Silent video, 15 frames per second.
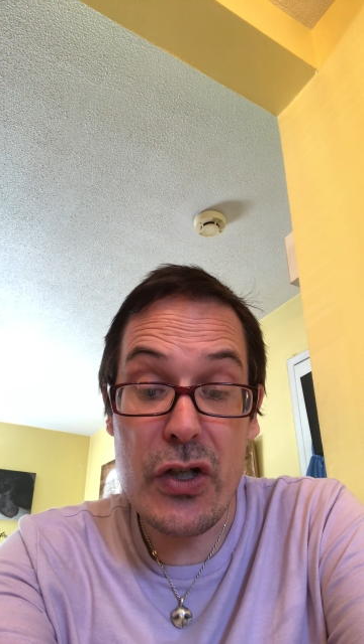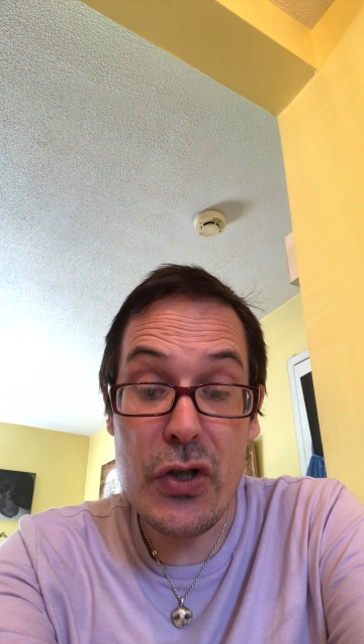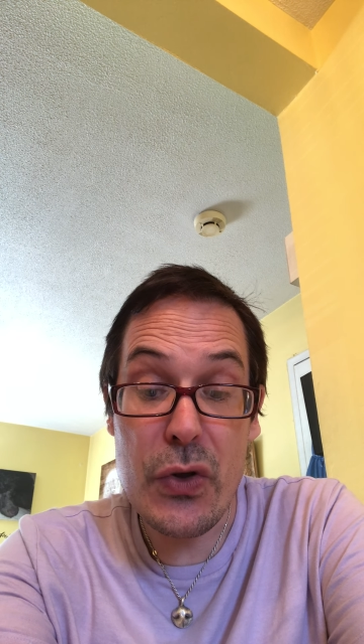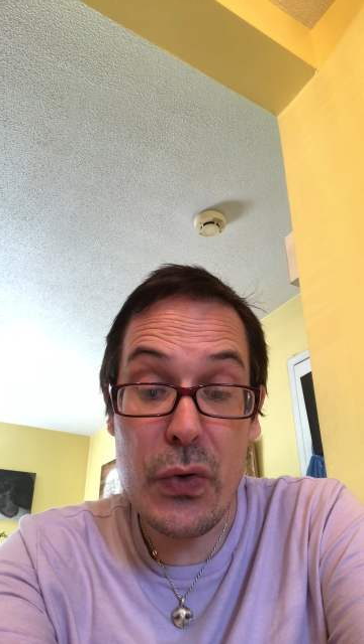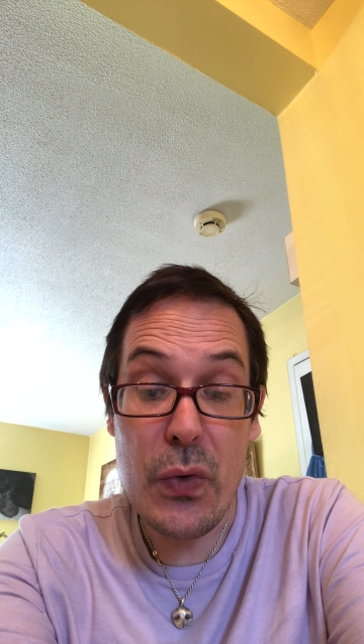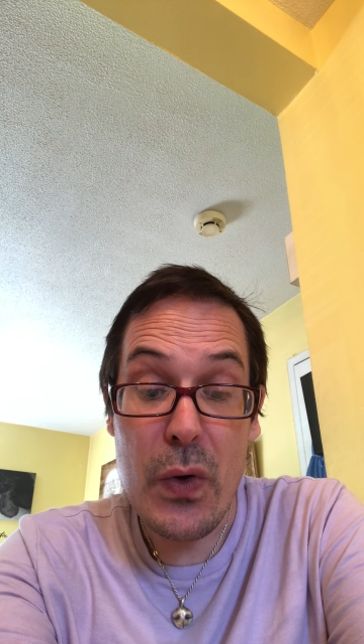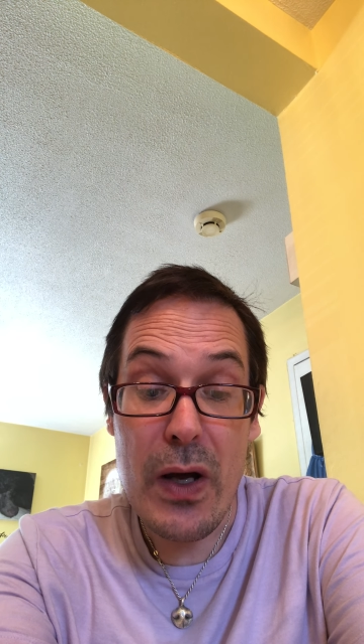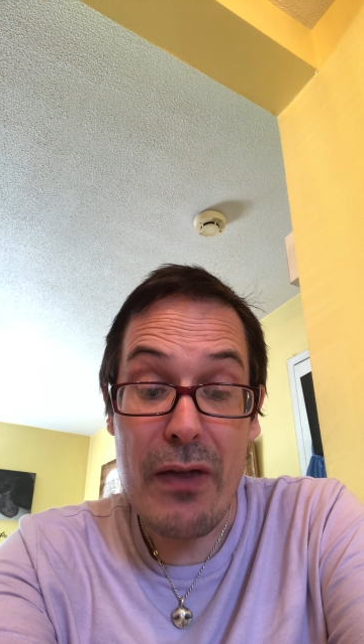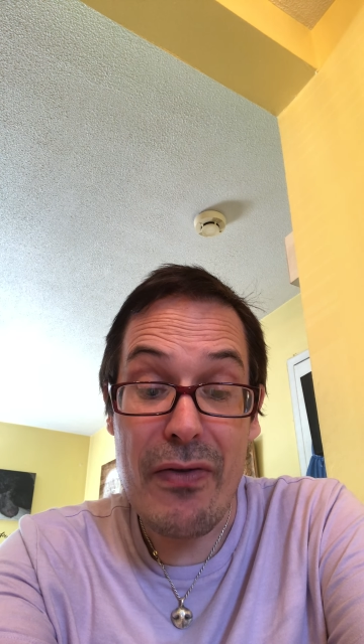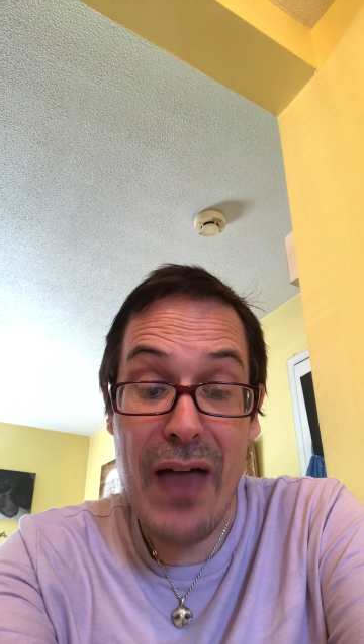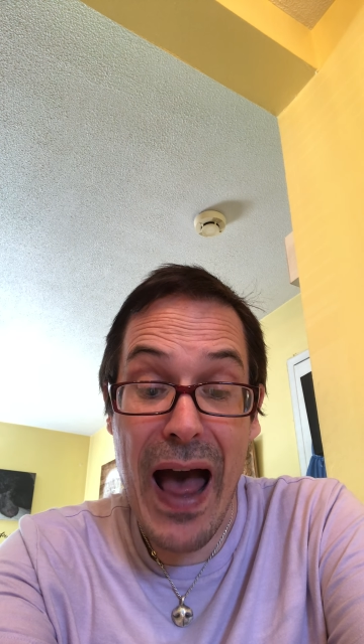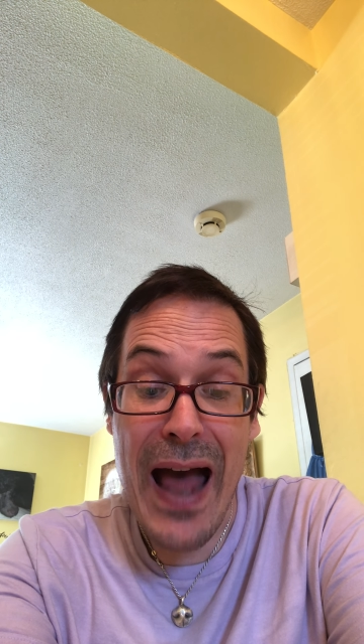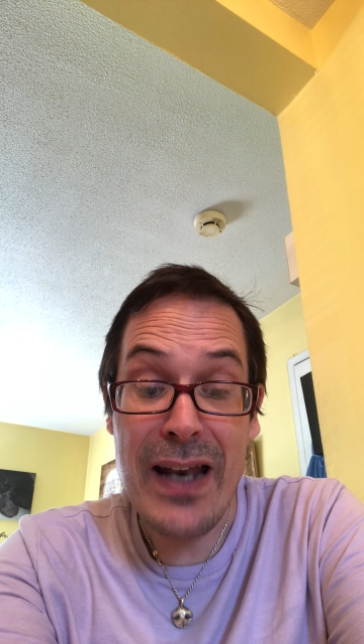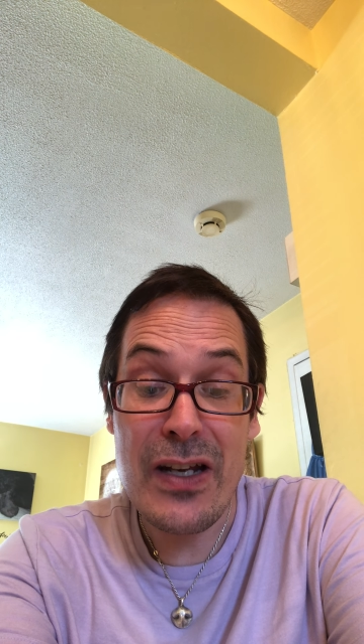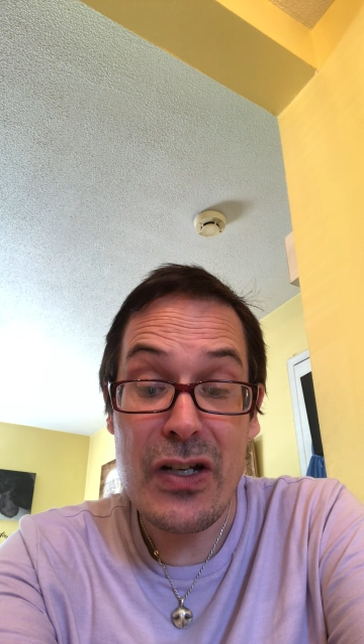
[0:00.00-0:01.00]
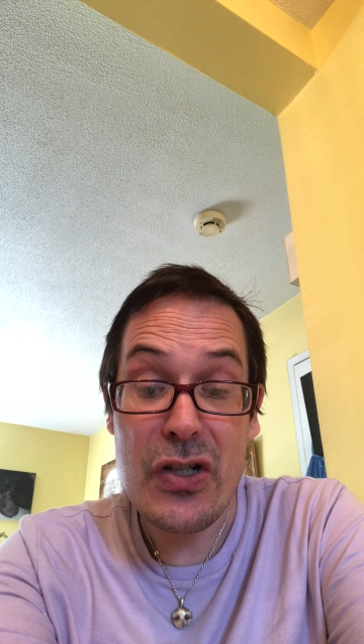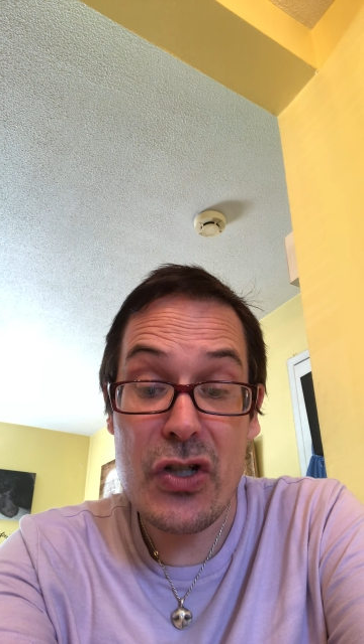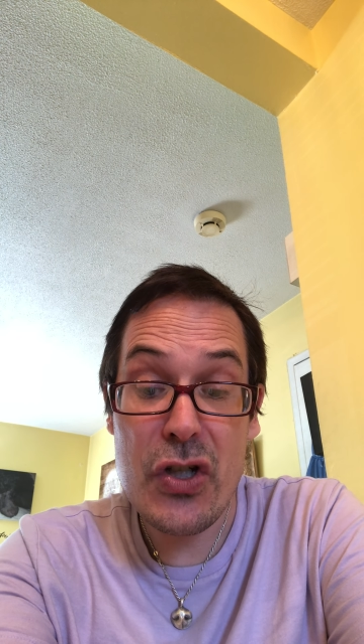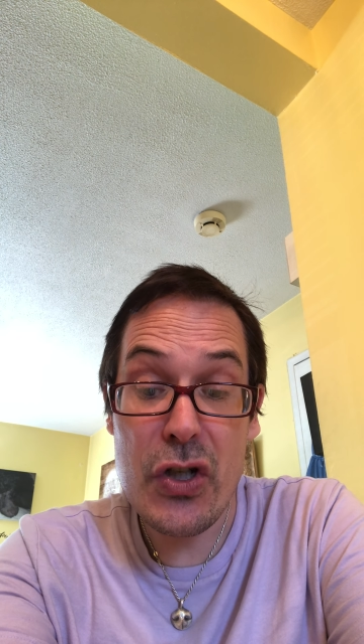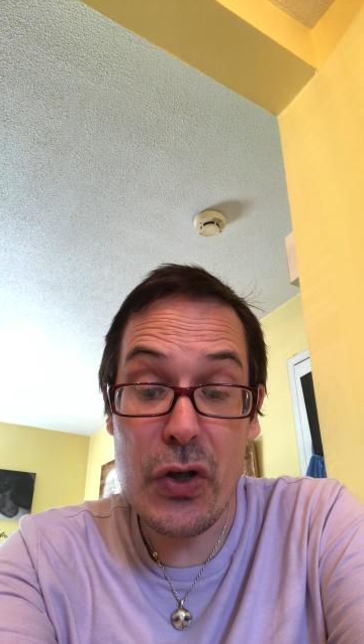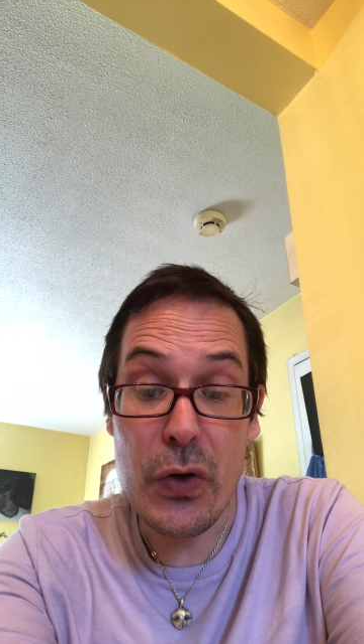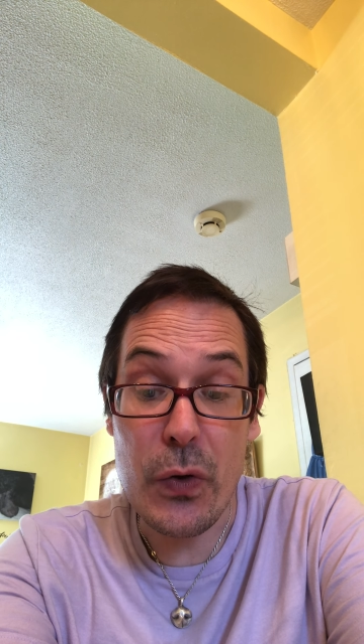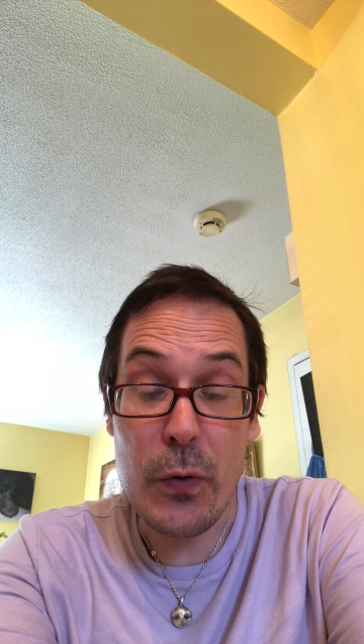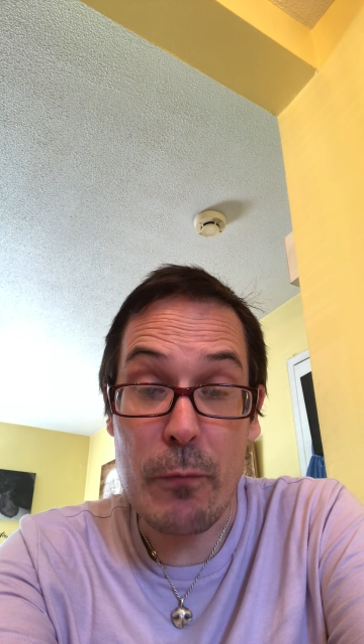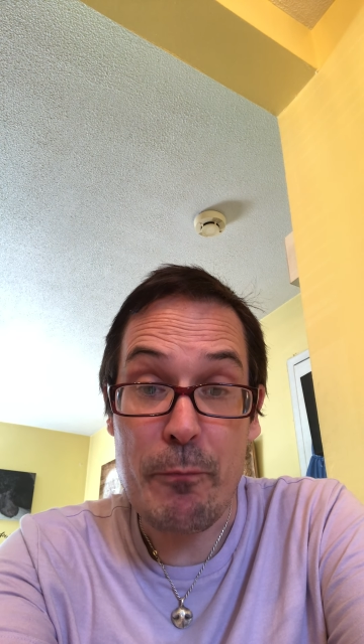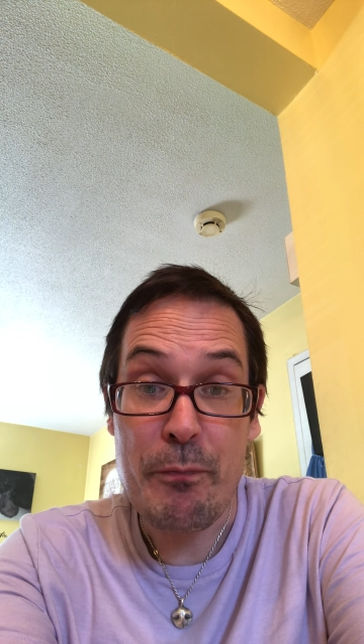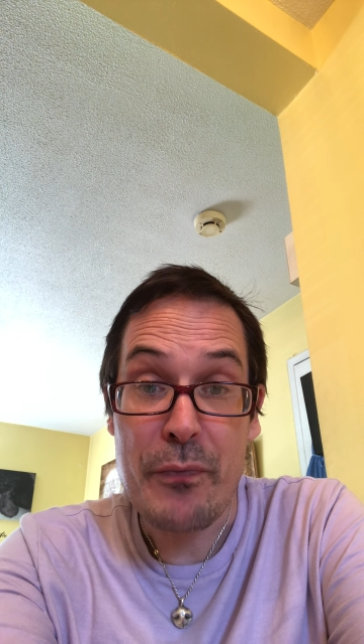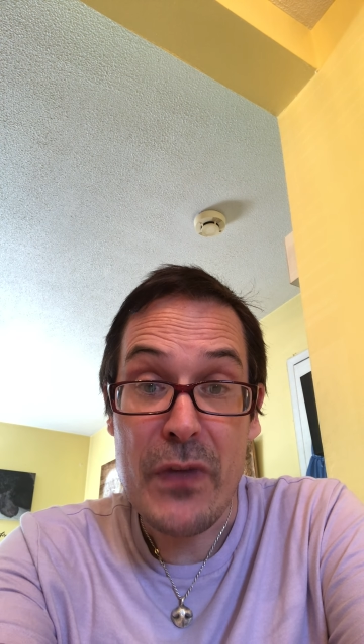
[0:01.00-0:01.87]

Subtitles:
do that too.